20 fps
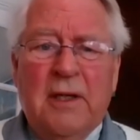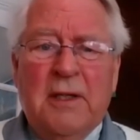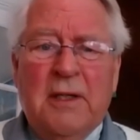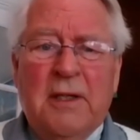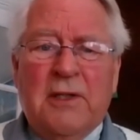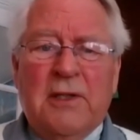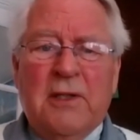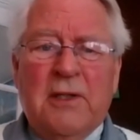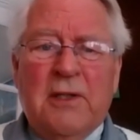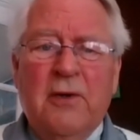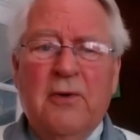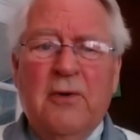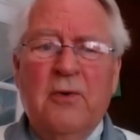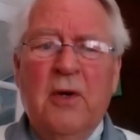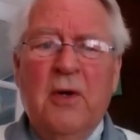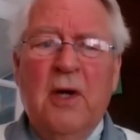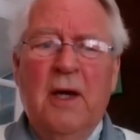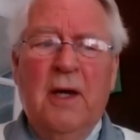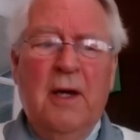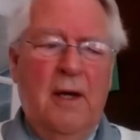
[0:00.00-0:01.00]
It is
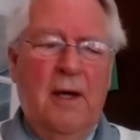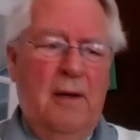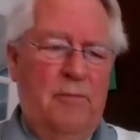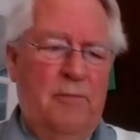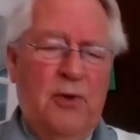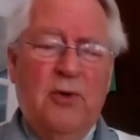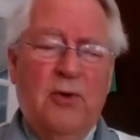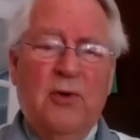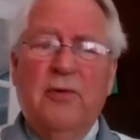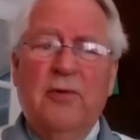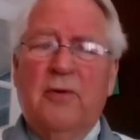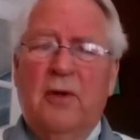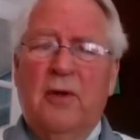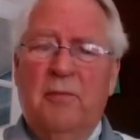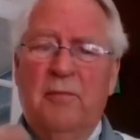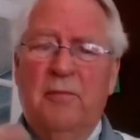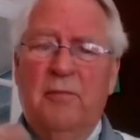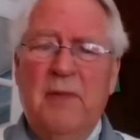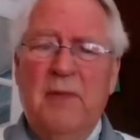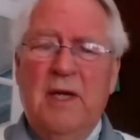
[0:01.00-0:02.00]
so beautiful
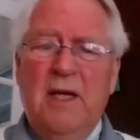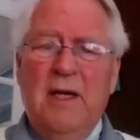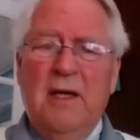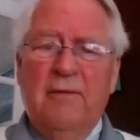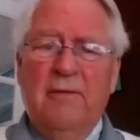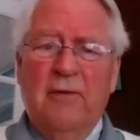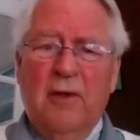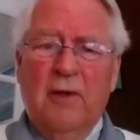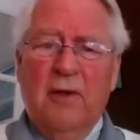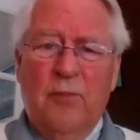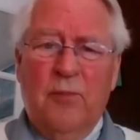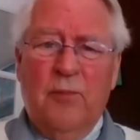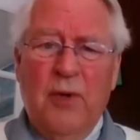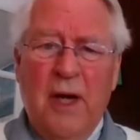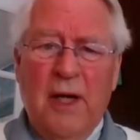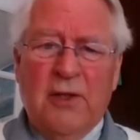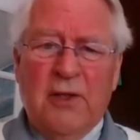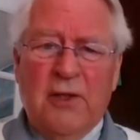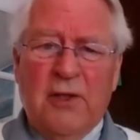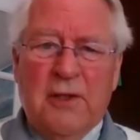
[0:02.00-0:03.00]
and meaningful and
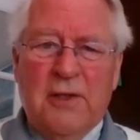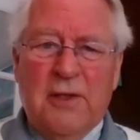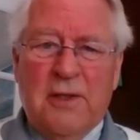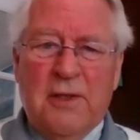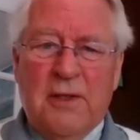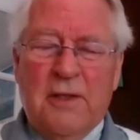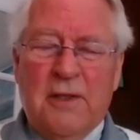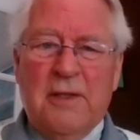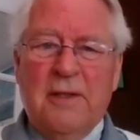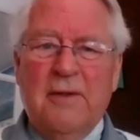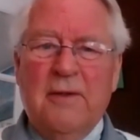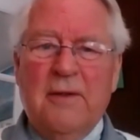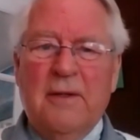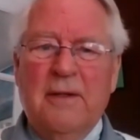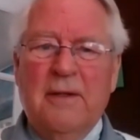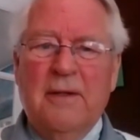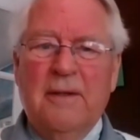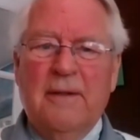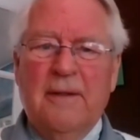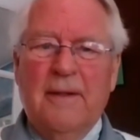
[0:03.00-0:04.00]
precious and so
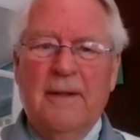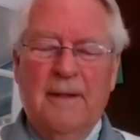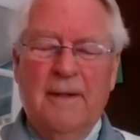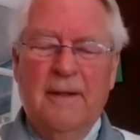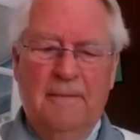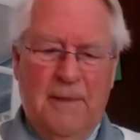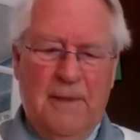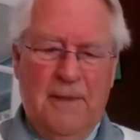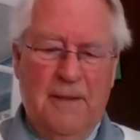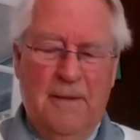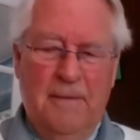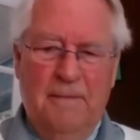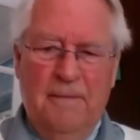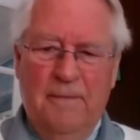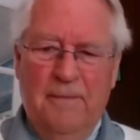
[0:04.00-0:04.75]
on. And